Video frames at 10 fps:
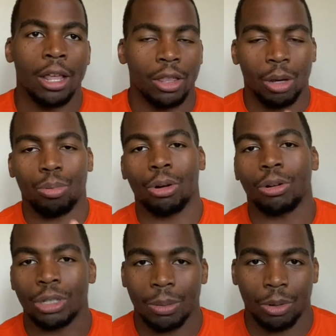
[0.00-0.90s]
the
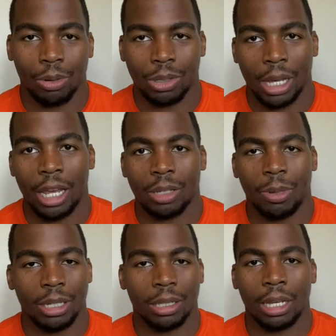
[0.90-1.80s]
prototypical
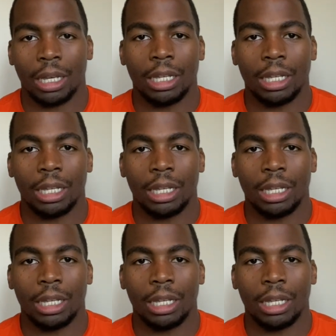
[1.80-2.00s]
science-based thing.